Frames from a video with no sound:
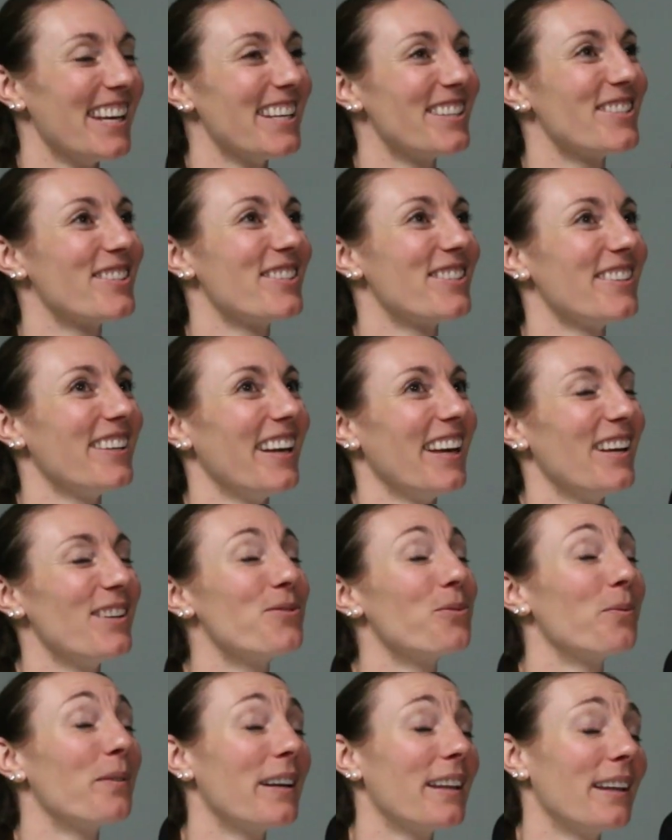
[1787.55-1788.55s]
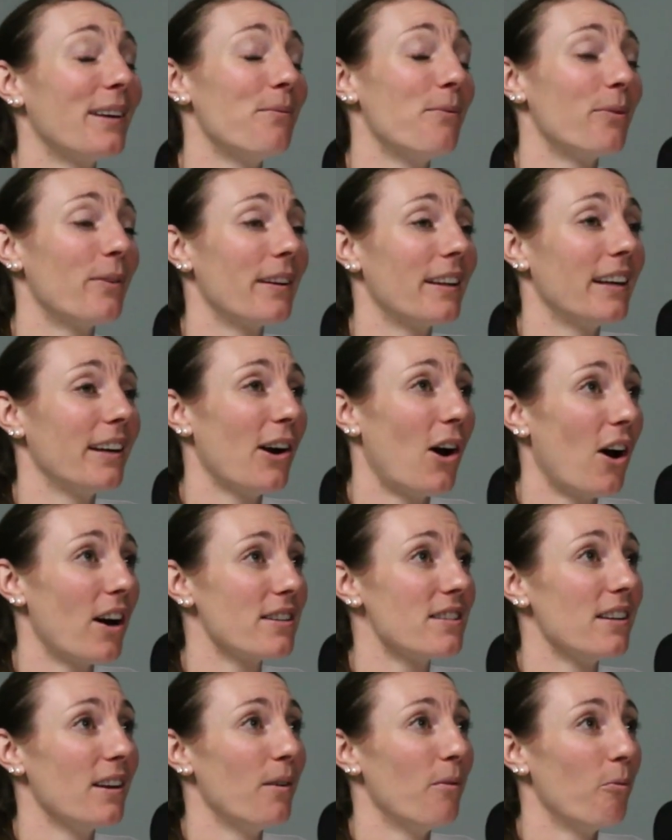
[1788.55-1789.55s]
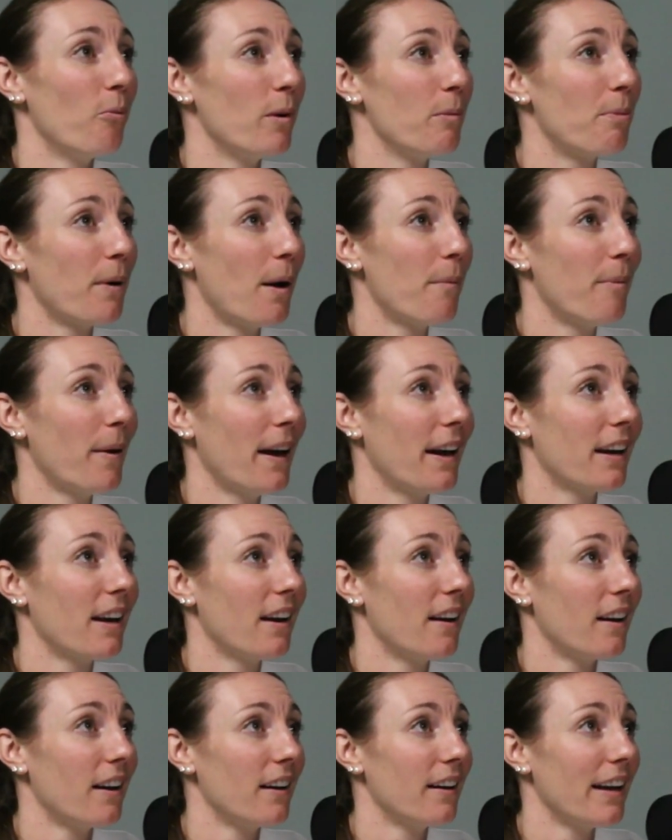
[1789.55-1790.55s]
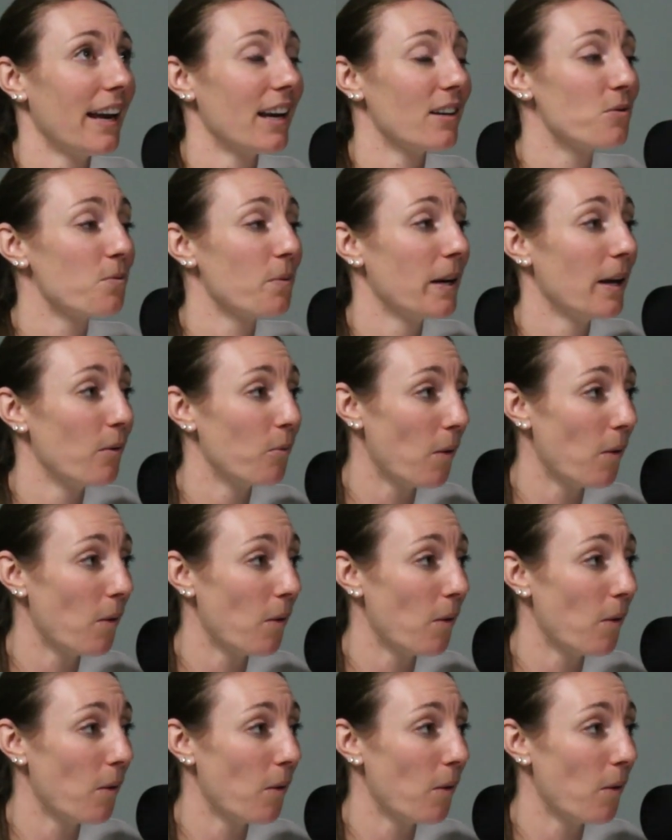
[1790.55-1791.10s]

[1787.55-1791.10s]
it's really, really awesome. We brought back Antoinette